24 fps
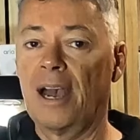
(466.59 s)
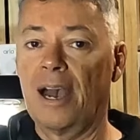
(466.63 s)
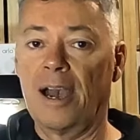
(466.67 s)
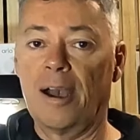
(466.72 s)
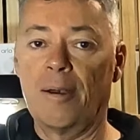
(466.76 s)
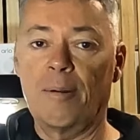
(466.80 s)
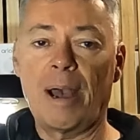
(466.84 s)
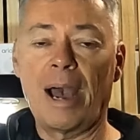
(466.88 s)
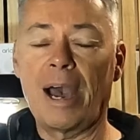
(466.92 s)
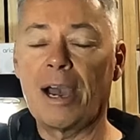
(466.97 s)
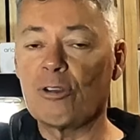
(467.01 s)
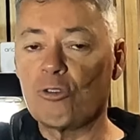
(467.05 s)

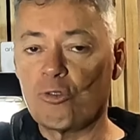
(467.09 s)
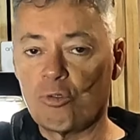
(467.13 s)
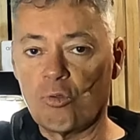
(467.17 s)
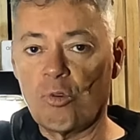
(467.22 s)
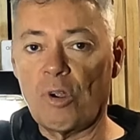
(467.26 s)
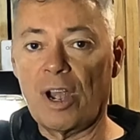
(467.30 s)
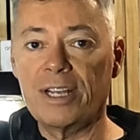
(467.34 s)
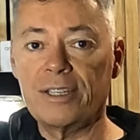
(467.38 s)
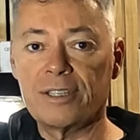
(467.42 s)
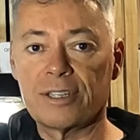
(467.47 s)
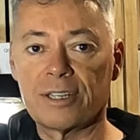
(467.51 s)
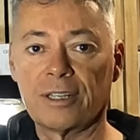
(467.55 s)
Uh, are
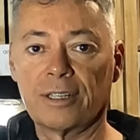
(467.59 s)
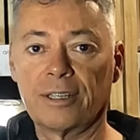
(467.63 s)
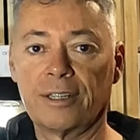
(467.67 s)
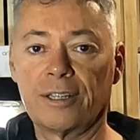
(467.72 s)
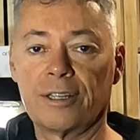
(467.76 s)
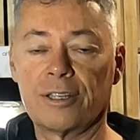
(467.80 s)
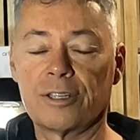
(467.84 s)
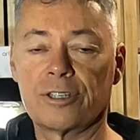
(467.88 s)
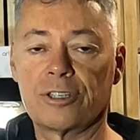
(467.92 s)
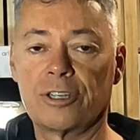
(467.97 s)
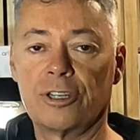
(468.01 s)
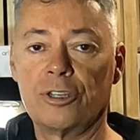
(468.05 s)
great
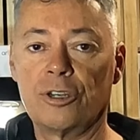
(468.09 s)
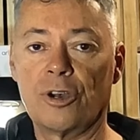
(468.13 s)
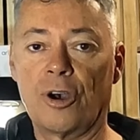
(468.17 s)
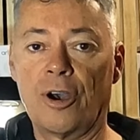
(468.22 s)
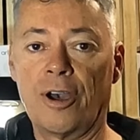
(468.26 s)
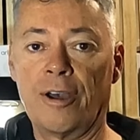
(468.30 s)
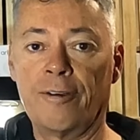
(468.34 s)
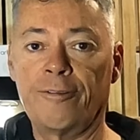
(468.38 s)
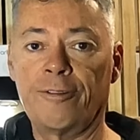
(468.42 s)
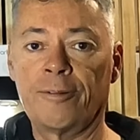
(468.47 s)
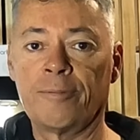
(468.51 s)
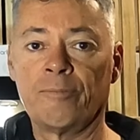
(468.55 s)
cylinders to
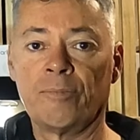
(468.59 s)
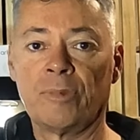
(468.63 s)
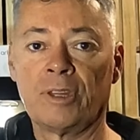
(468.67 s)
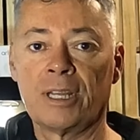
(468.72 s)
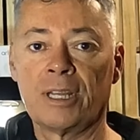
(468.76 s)
dive,